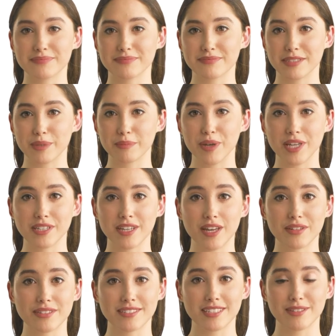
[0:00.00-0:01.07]
The
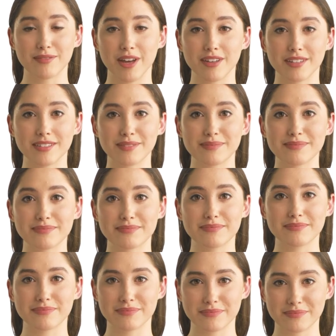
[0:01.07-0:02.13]
protocol is as follows.
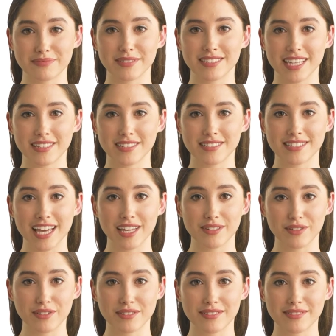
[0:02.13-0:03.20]
Set the
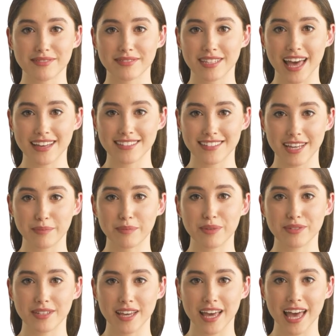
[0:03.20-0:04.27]
standards, test
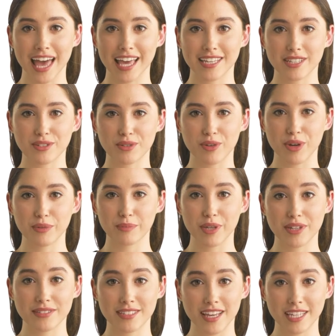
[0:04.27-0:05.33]
samples, and control
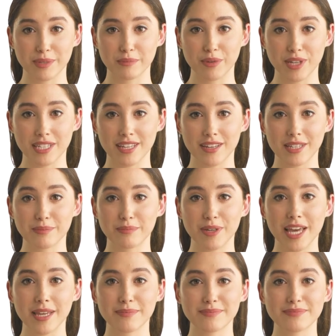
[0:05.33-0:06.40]
wells on the pre-coated
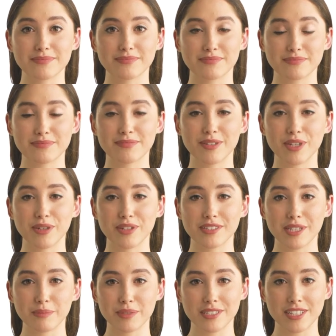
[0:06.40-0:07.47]
plate. Record
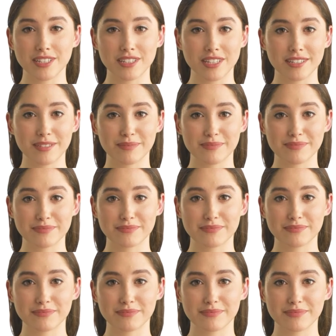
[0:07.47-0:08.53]
their positions.
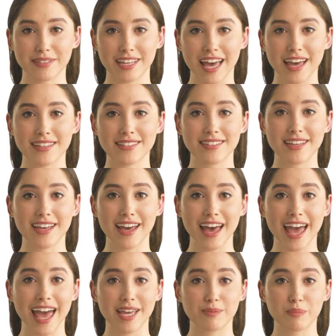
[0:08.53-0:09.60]
Next,
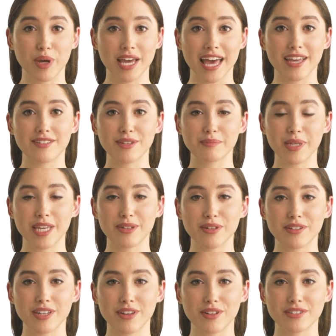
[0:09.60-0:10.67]
add 100
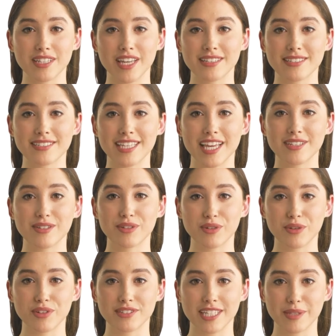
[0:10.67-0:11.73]
microliters of standard
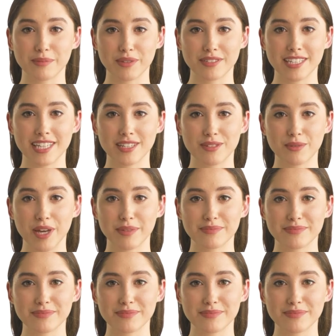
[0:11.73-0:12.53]
or sample to each well.